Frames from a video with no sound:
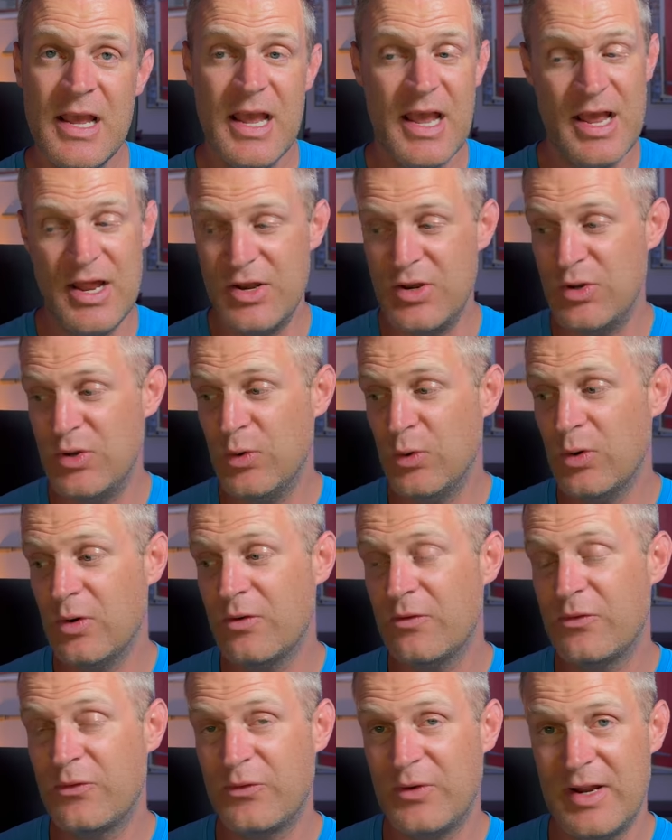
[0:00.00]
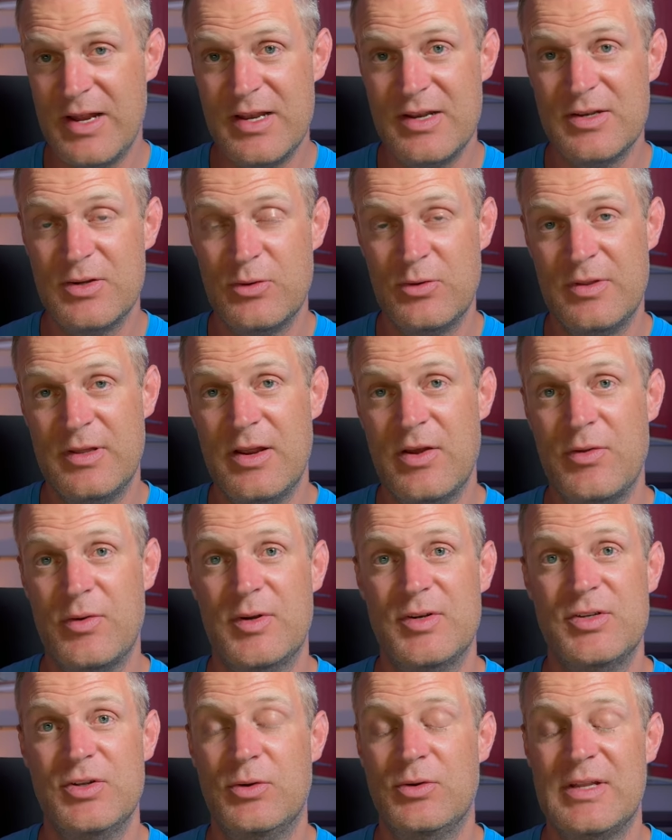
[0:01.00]
and your friend or the other
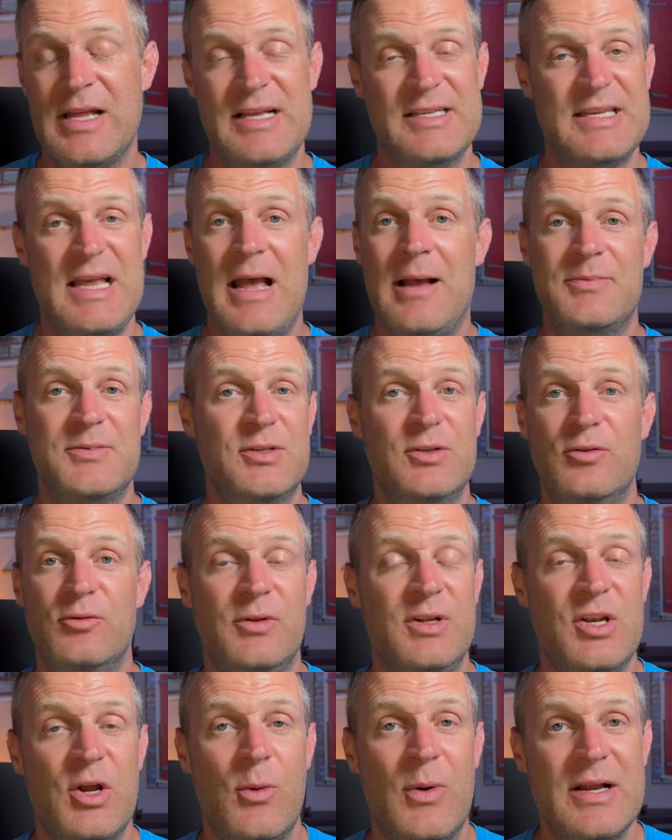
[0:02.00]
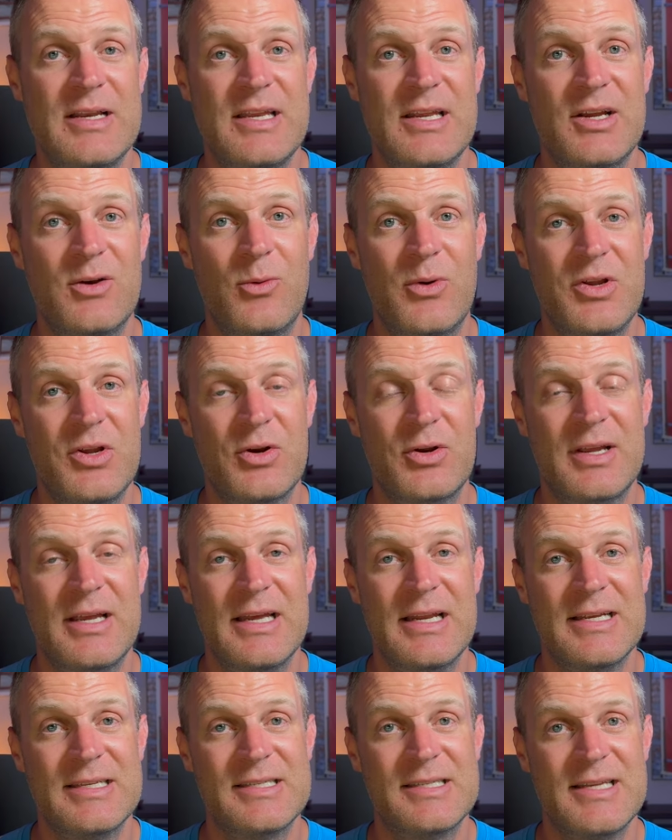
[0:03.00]
adult has absolutely no idea what your
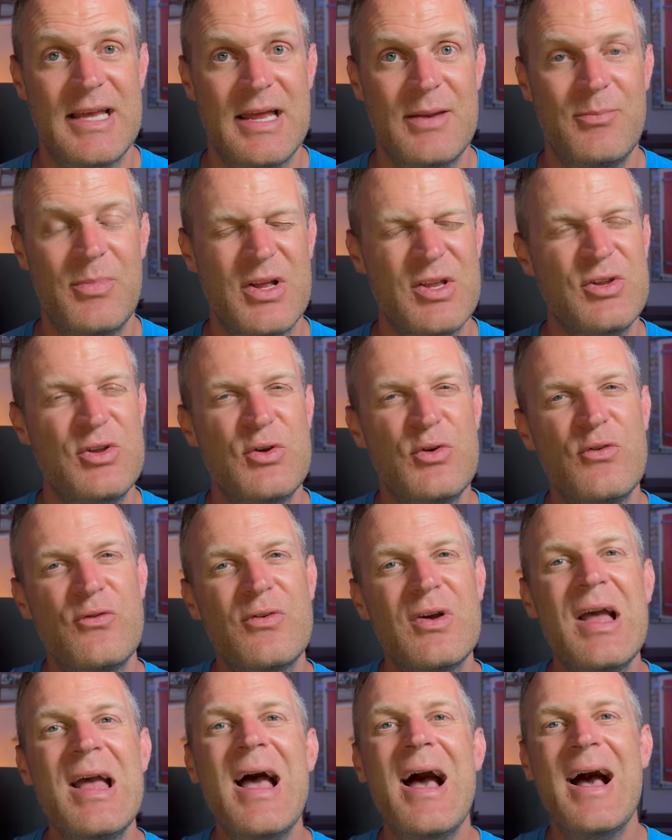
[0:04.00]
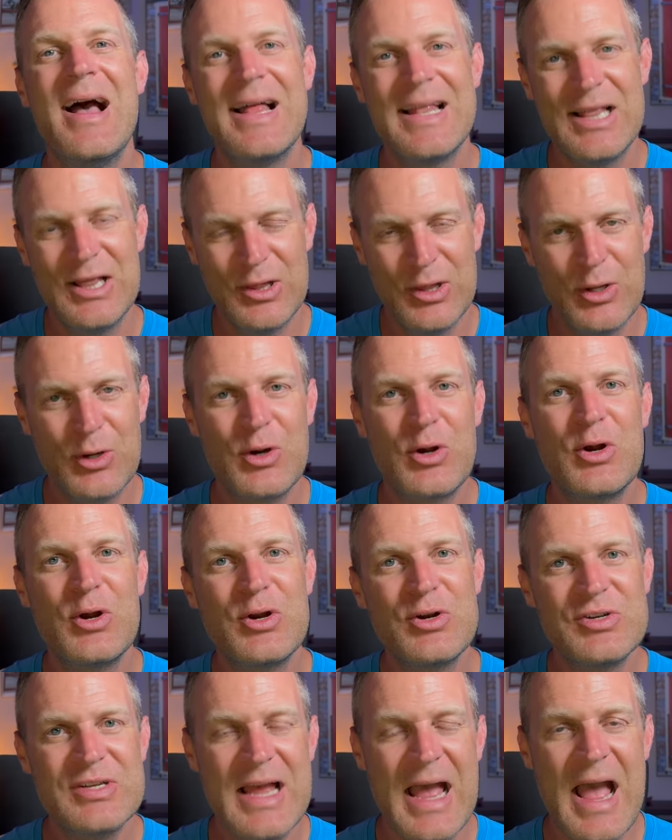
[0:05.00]
kid has said, but you've
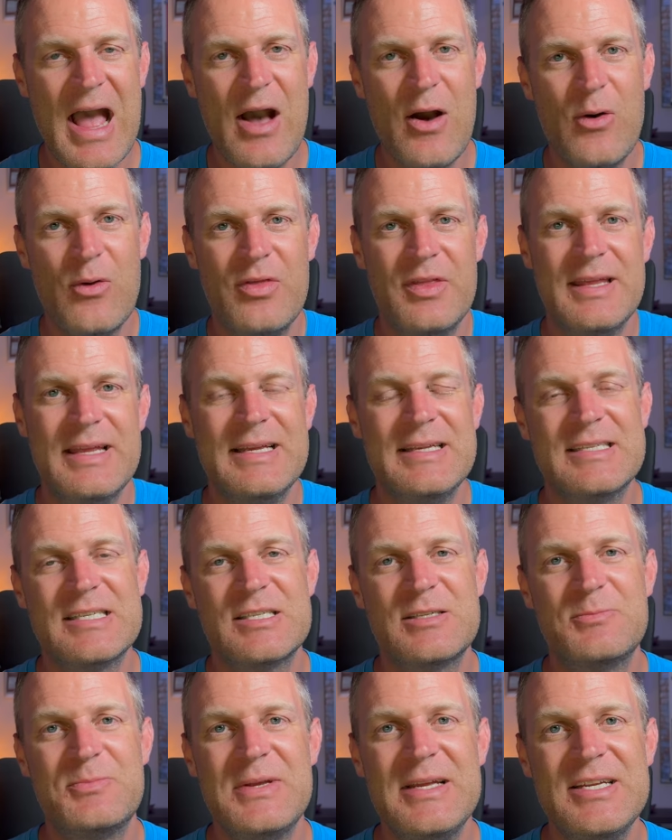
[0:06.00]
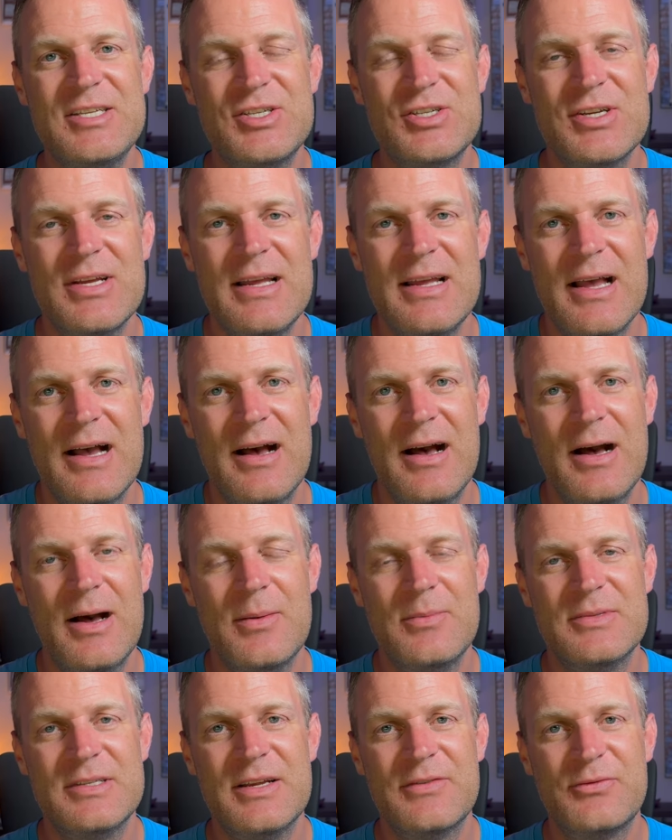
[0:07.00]
learned how the speech
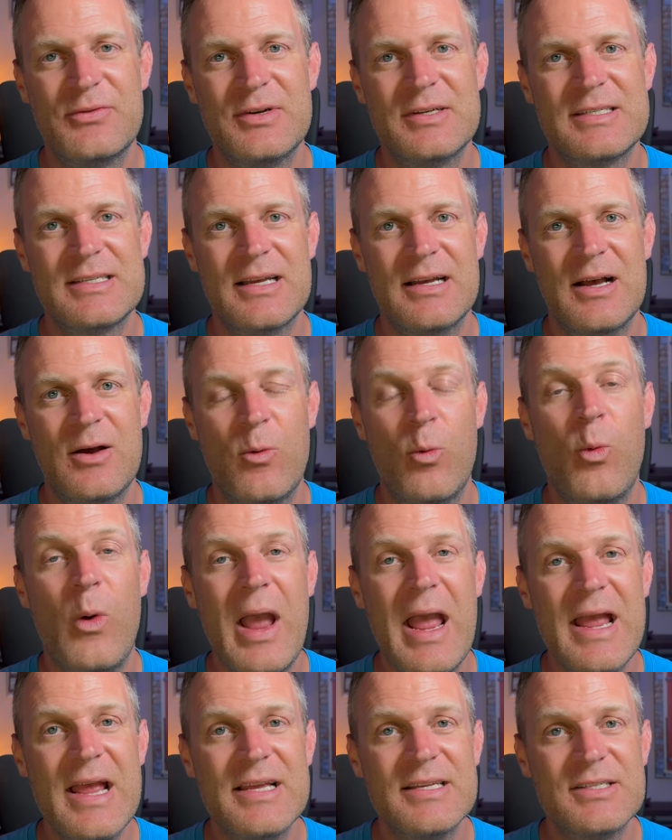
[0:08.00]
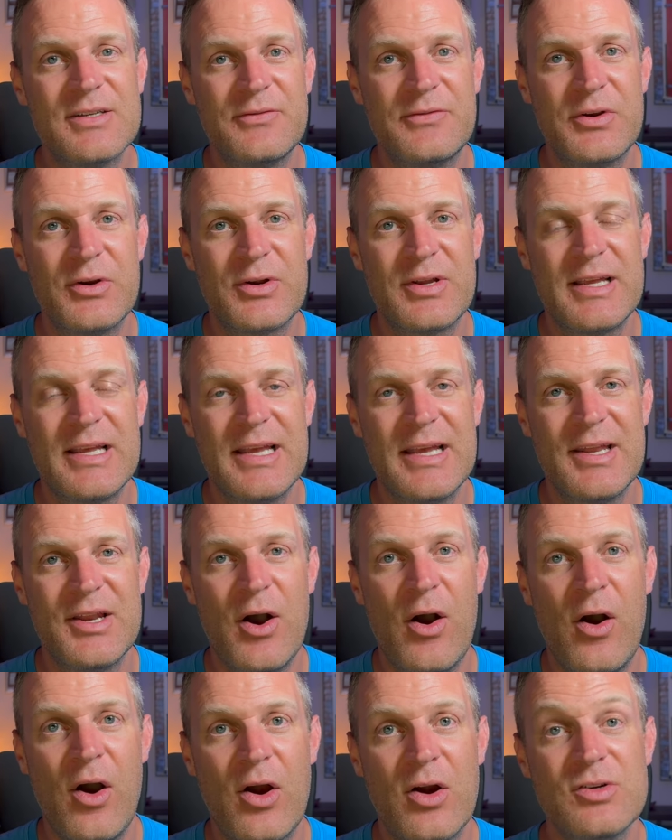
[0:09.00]
um, different uh, ways of your kid
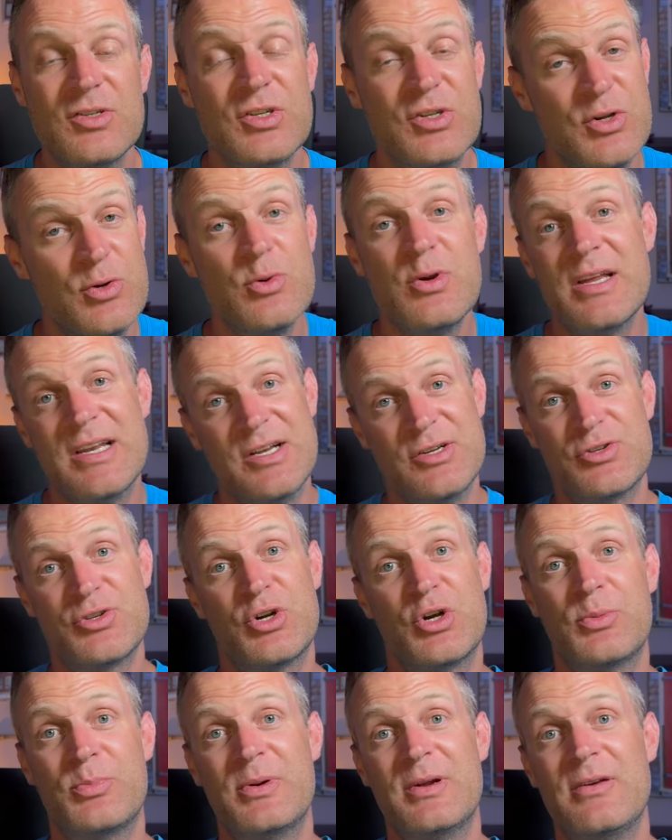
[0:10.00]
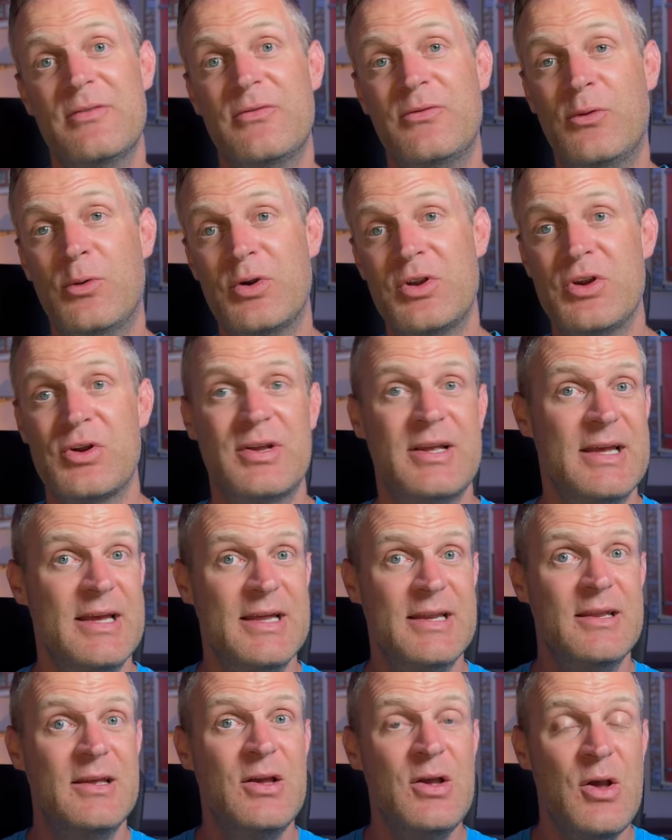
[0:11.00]
are, so you can interpret for your
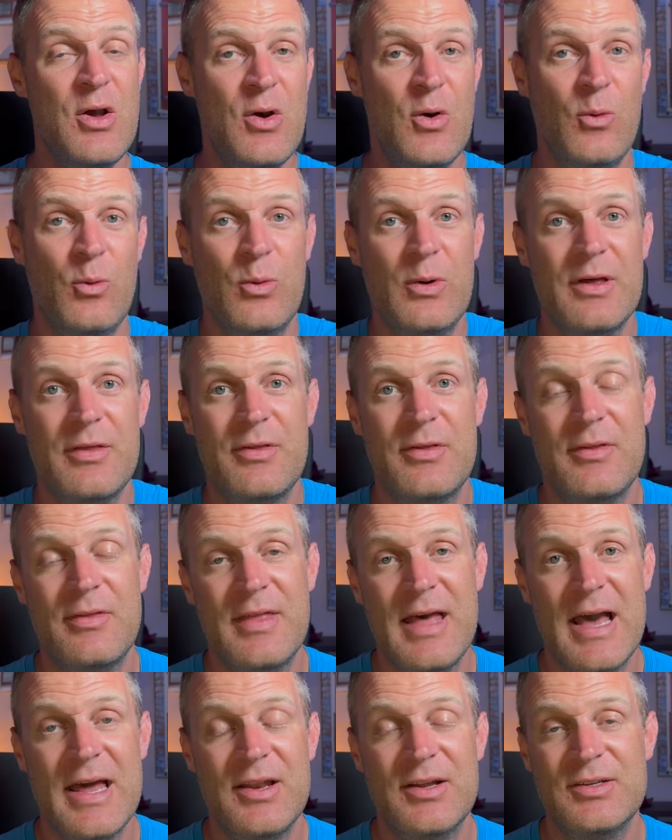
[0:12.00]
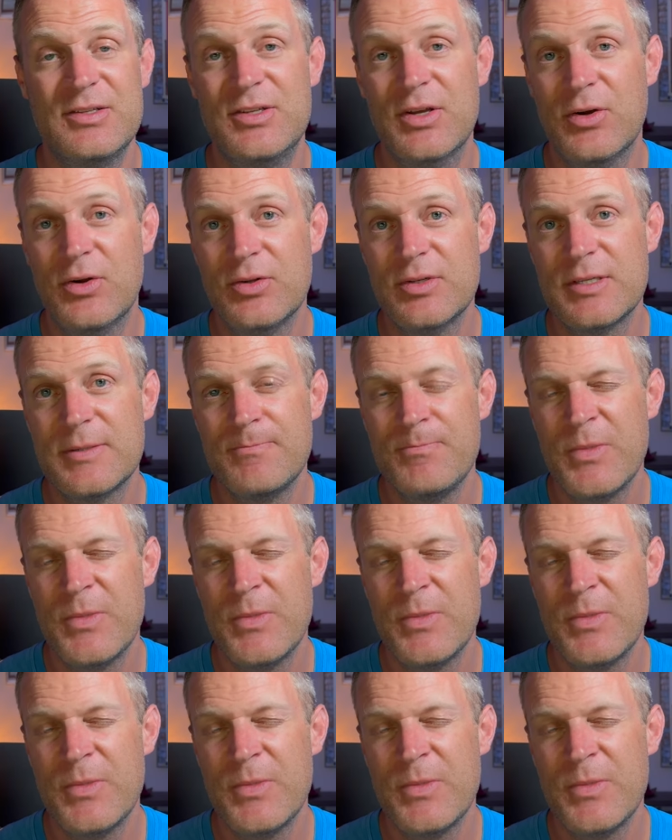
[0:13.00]
kid with that adult,